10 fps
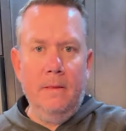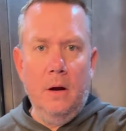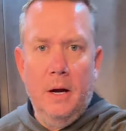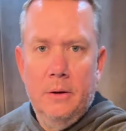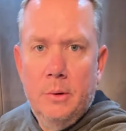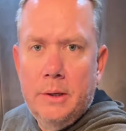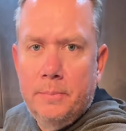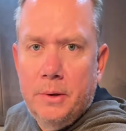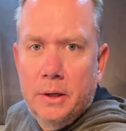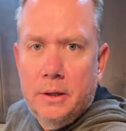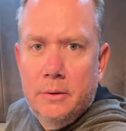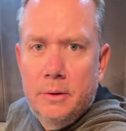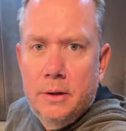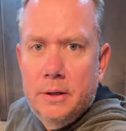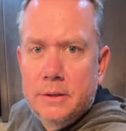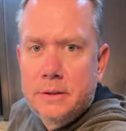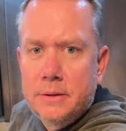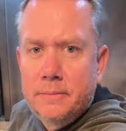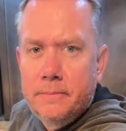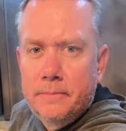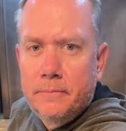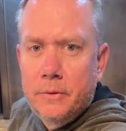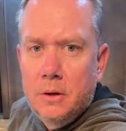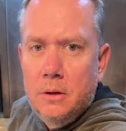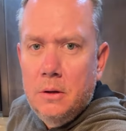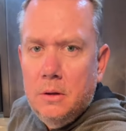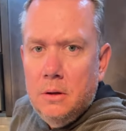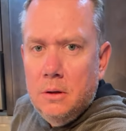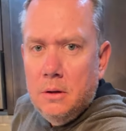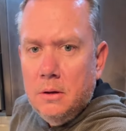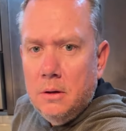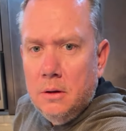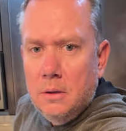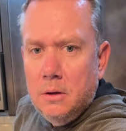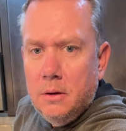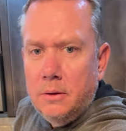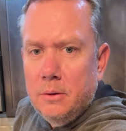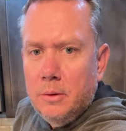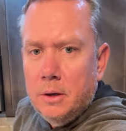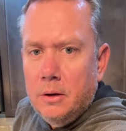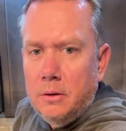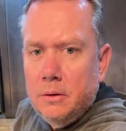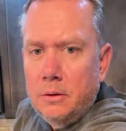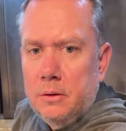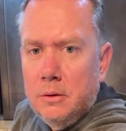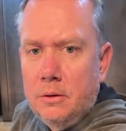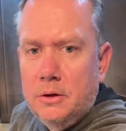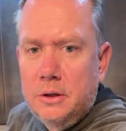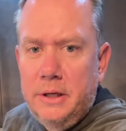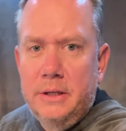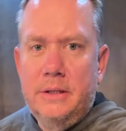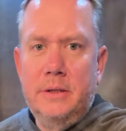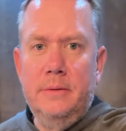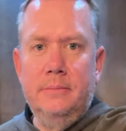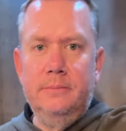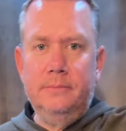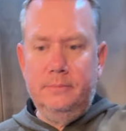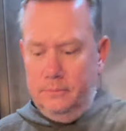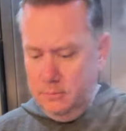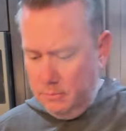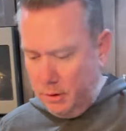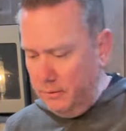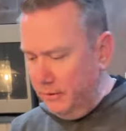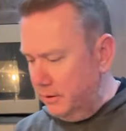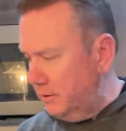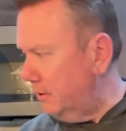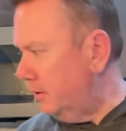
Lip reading: All right, we could probably get rid of this. There we go. Delete. Perfect.